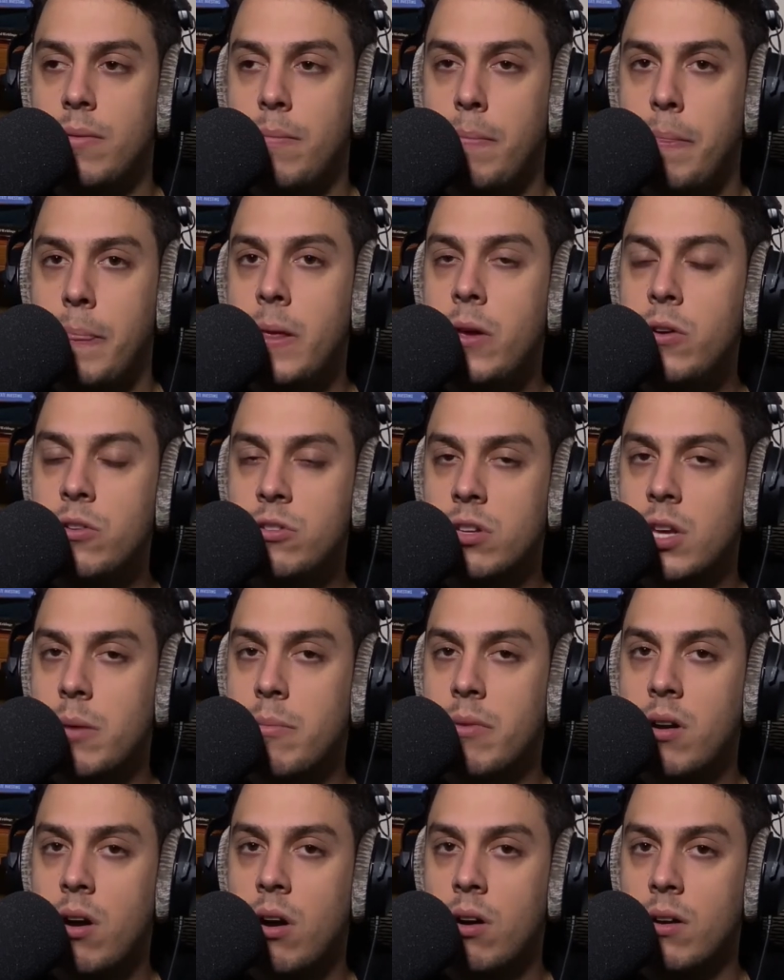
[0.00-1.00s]
Usually I'm a
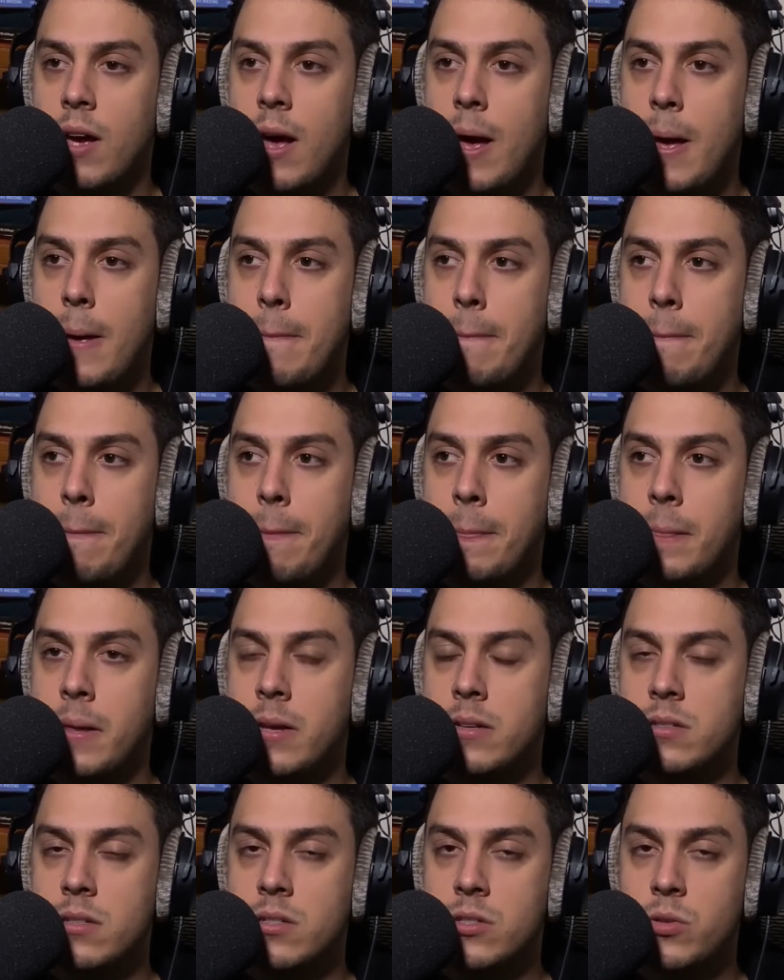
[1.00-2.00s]
card guy because
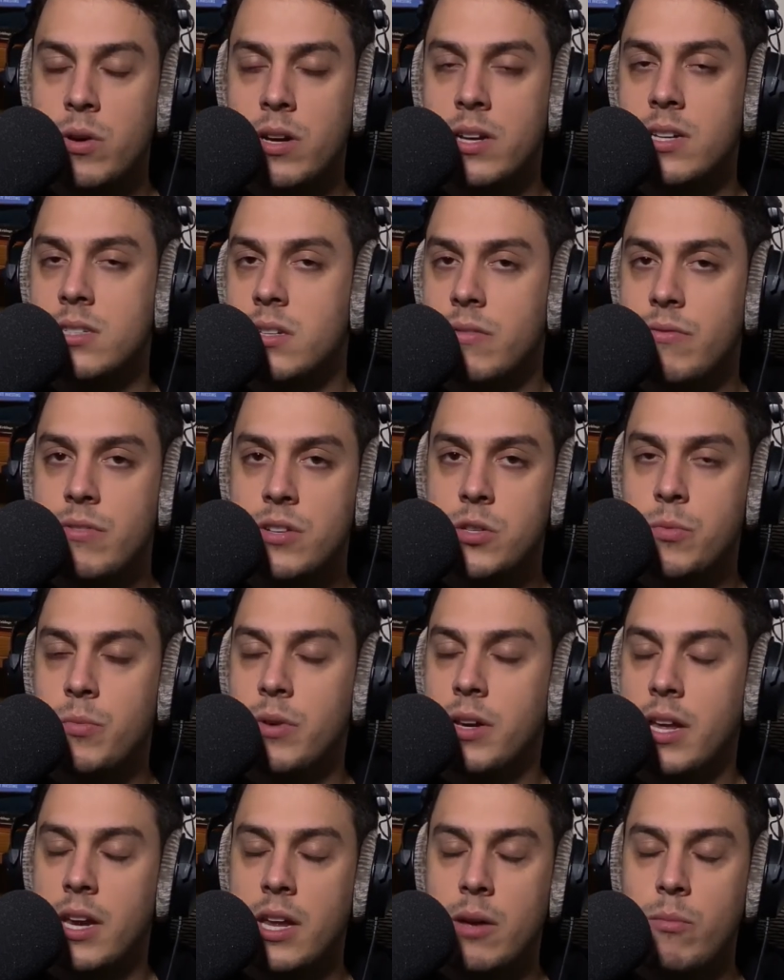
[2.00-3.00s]
it's quick, it's efficient. We
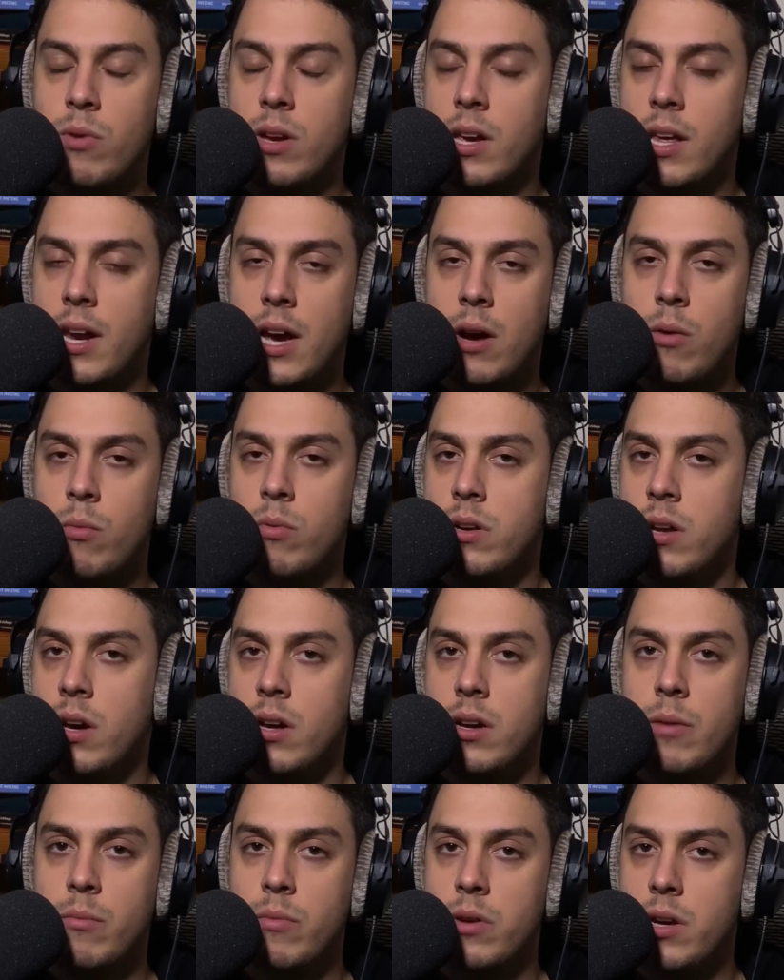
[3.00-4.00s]
get in, we get out, we're done,
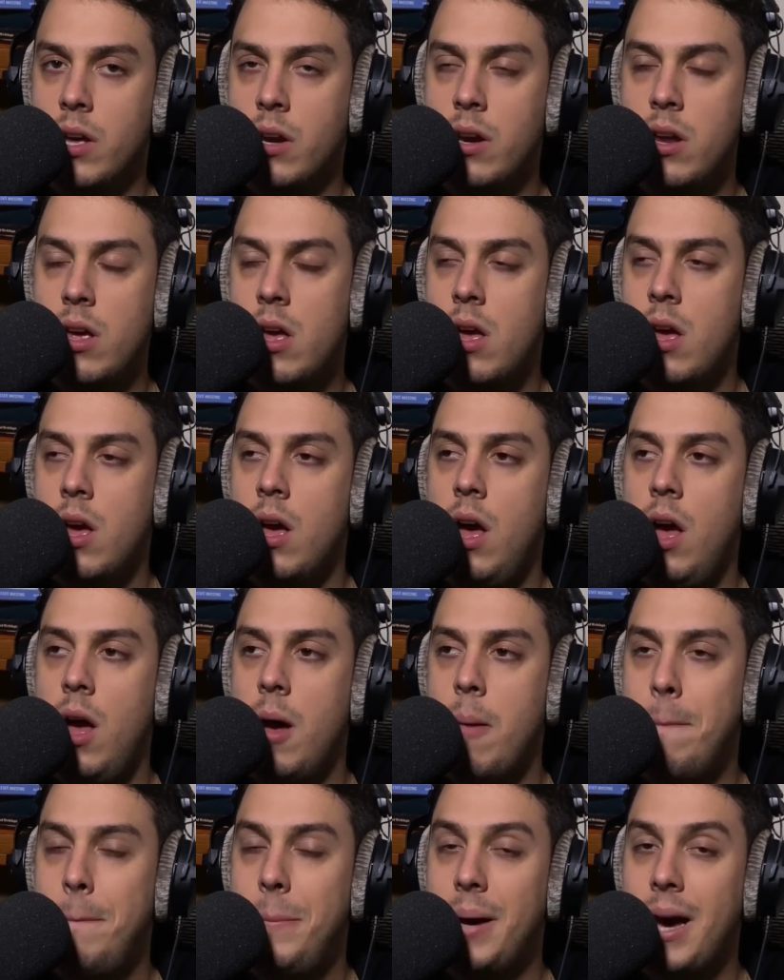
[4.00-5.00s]
and we're done. Um,
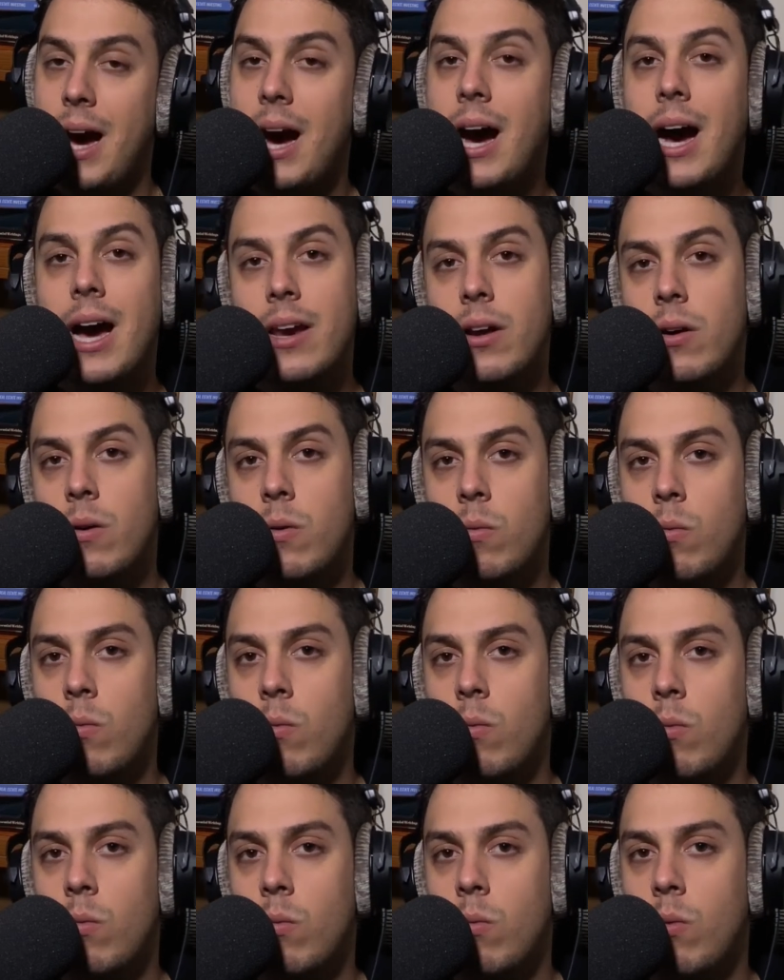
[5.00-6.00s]
but I don't,
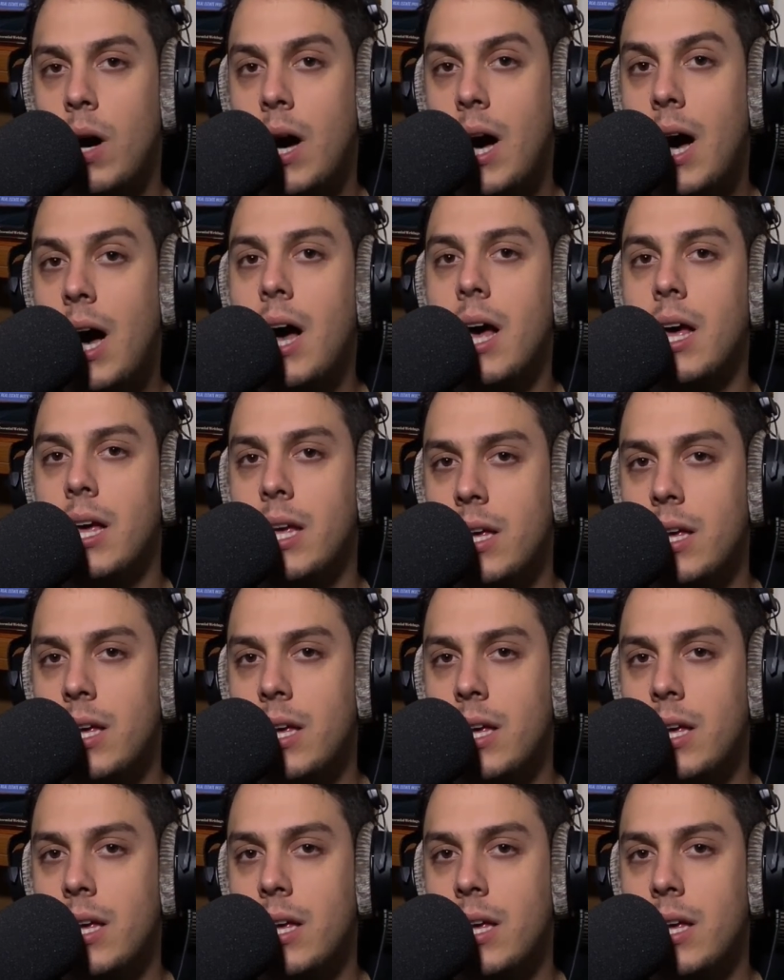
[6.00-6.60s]
I...